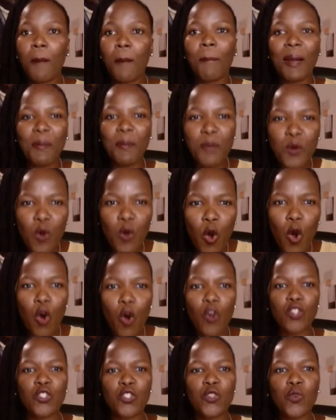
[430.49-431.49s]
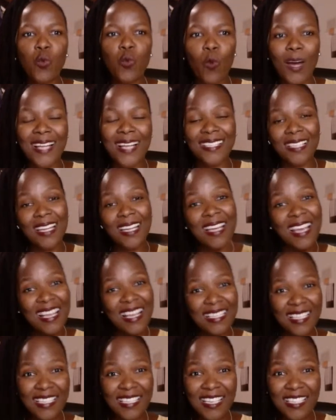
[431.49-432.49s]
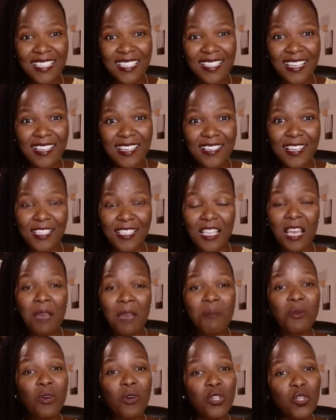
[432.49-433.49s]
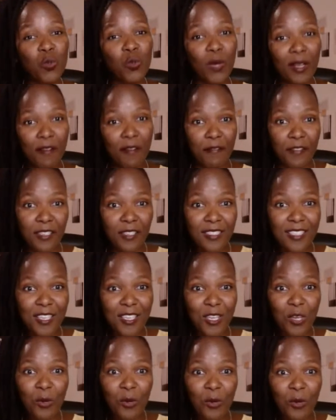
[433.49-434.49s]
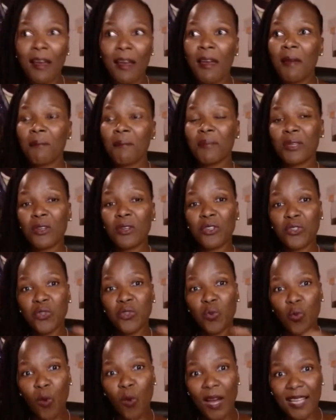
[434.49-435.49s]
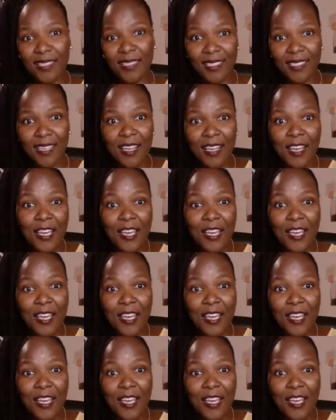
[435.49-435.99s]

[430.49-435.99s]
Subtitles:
But because you want a certain status, because you want to feel secure, because you want